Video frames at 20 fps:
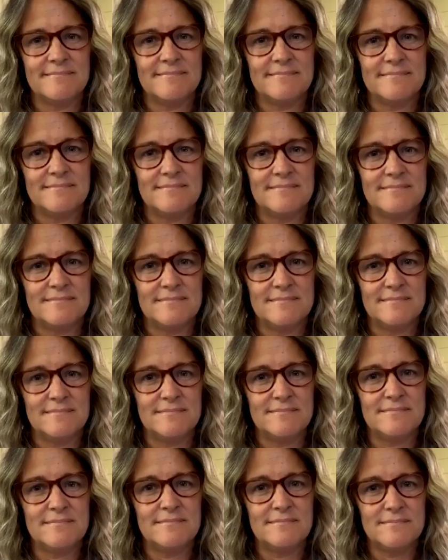
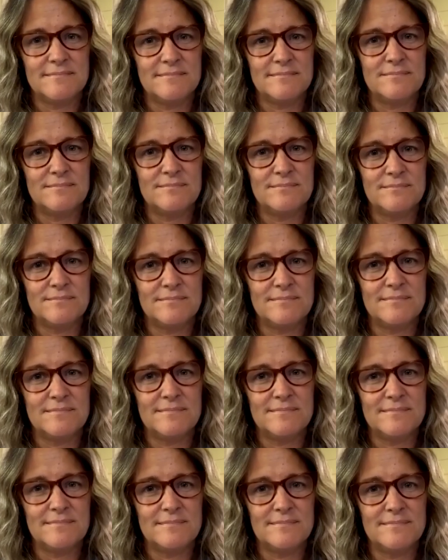
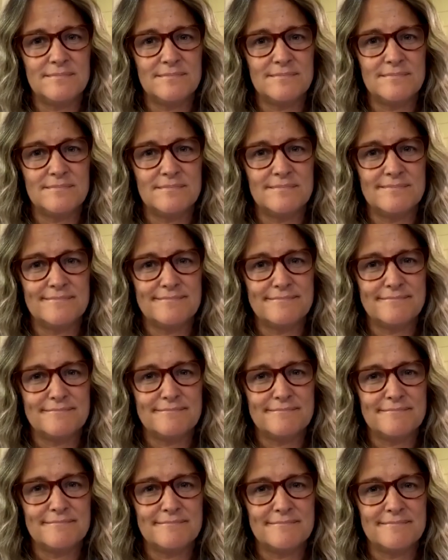
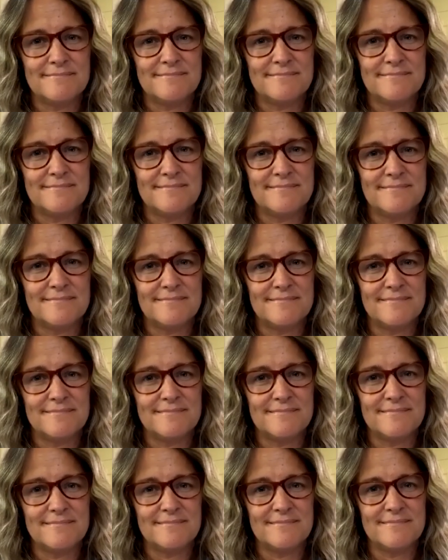
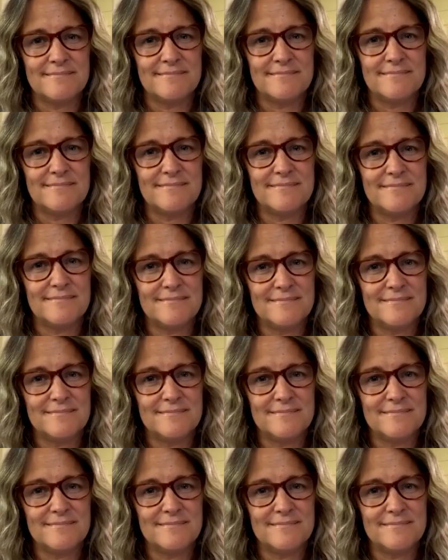(silent)